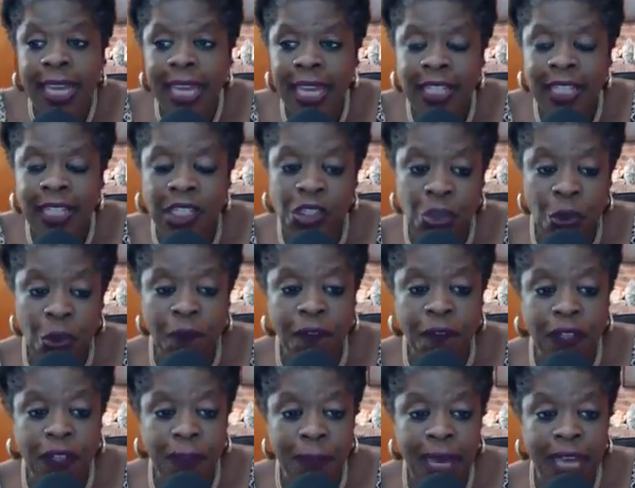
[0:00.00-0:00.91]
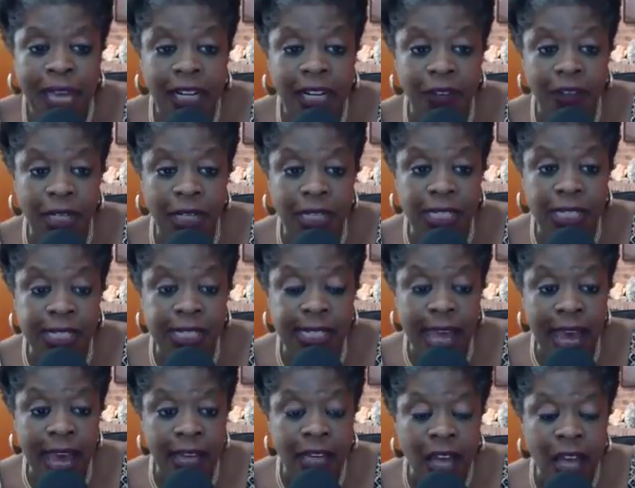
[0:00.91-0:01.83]
And the truth of the matter is
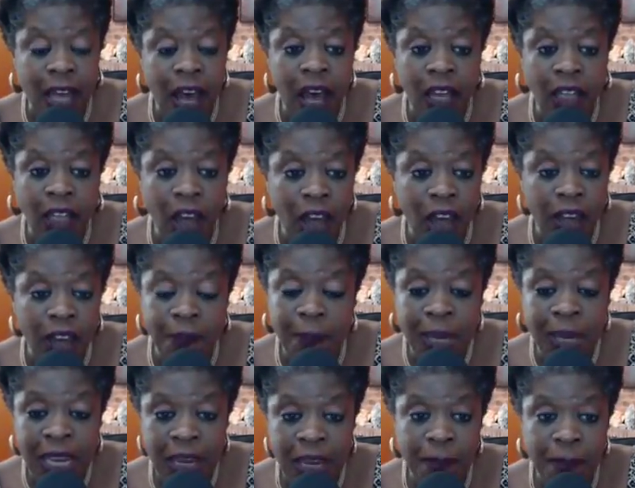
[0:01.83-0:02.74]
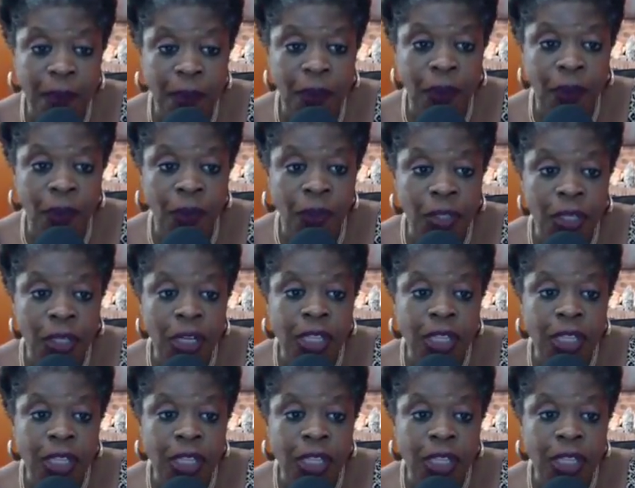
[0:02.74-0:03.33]
that a lot of people,